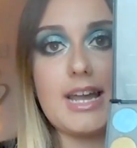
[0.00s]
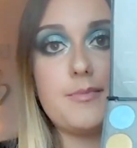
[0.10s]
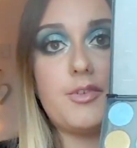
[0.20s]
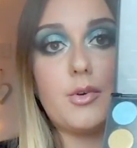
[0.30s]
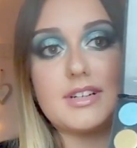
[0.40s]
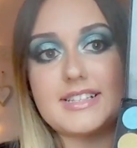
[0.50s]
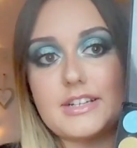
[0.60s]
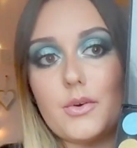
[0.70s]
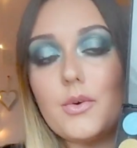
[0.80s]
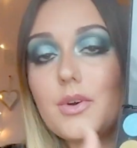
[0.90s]
today I'm
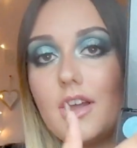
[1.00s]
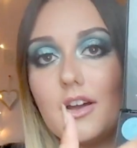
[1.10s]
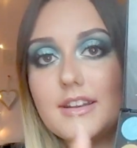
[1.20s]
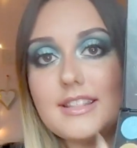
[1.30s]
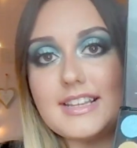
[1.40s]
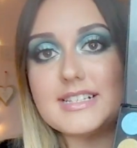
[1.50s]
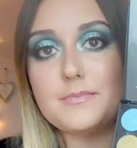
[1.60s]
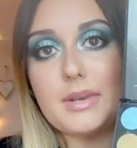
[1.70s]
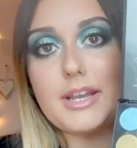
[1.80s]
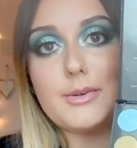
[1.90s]
focusing all on
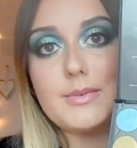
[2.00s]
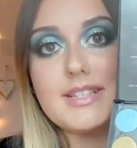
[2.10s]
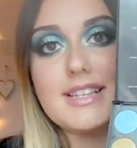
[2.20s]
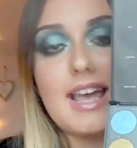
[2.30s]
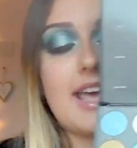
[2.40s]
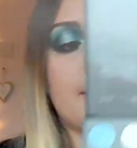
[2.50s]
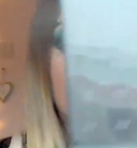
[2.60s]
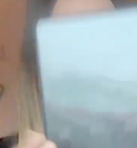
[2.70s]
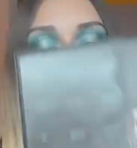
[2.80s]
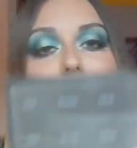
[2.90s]
these blues. I'm
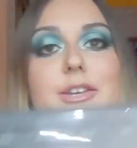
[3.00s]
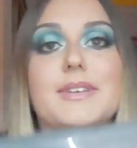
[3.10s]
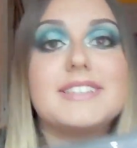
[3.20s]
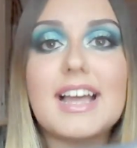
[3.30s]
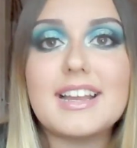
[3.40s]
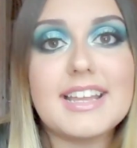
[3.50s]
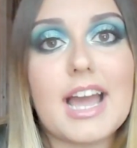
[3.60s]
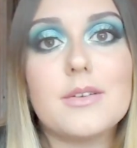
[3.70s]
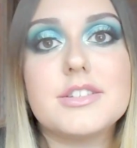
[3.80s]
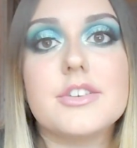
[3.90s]
going to show you exactly
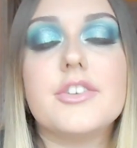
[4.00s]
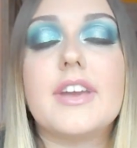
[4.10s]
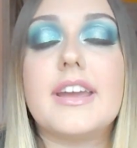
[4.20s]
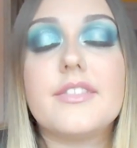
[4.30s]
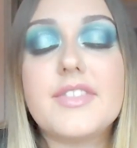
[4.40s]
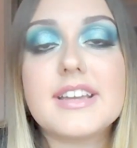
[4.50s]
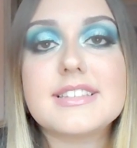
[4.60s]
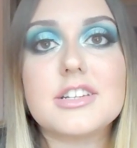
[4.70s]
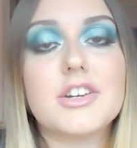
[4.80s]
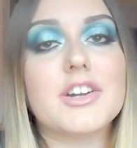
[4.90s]
how to create
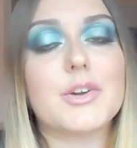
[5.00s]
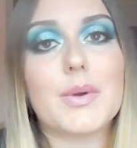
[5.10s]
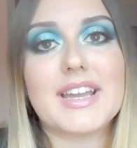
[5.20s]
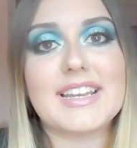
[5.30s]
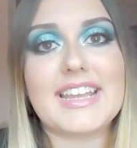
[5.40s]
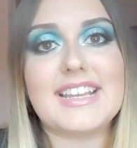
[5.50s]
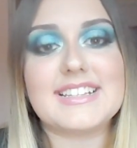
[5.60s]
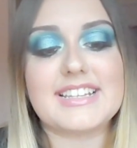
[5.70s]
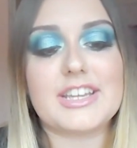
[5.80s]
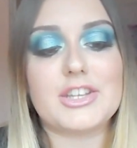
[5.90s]
this look quick and
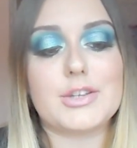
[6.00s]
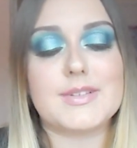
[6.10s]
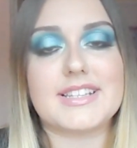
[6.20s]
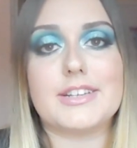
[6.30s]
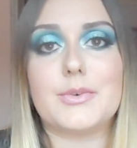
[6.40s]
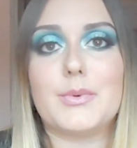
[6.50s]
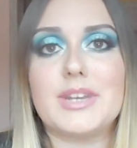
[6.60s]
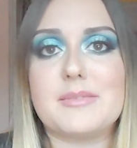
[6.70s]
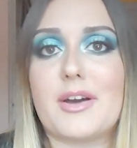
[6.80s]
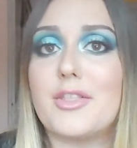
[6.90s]
easy using
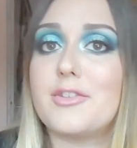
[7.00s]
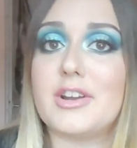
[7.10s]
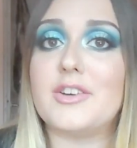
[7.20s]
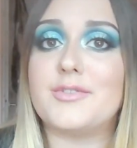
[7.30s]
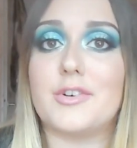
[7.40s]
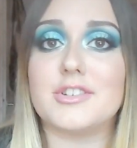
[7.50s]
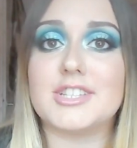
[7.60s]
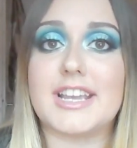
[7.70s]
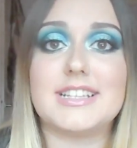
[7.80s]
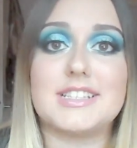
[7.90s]
only about 3 or 4
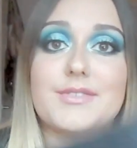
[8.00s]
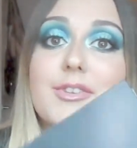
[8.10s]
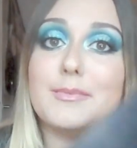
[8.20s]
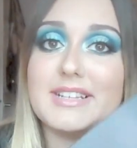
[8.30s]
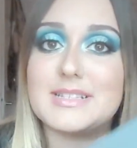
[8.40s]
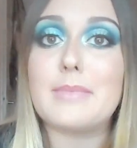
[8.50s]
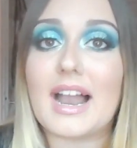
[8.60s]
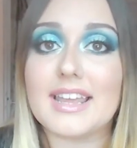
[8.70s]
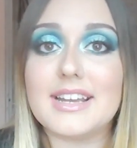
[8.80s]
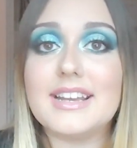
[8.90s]
shades from this
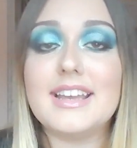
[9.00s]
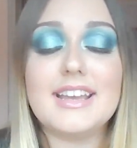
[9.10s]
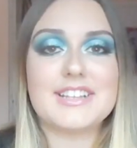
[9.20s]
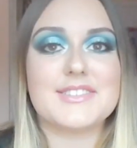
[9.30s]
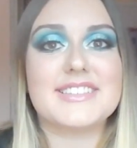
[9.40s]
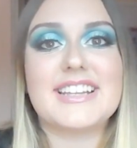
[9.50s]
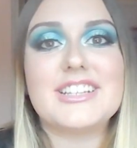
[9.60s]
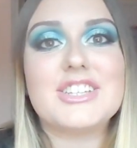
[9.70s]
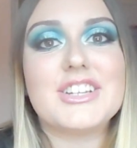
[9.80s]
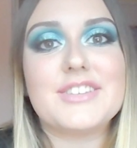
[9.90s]
palette. So
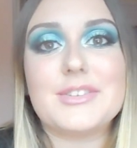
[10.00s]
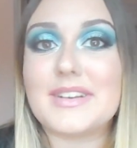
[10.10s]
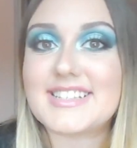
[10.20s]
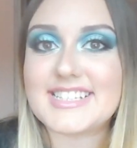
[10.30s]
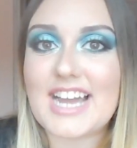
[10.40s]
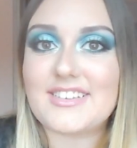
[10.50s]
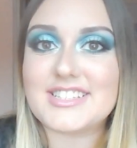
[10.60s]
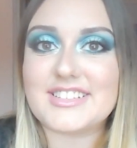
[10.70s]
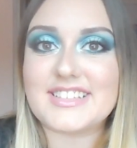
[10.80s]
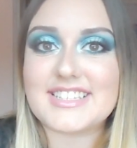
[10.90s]
stay tuned if you want to see how
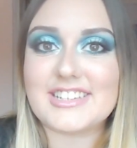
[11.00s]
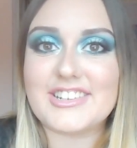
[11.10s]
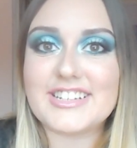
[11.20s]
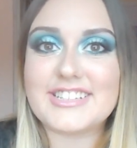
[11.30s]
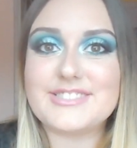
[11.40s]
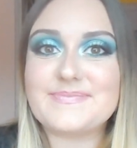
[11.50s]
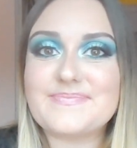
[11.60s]
to do this look.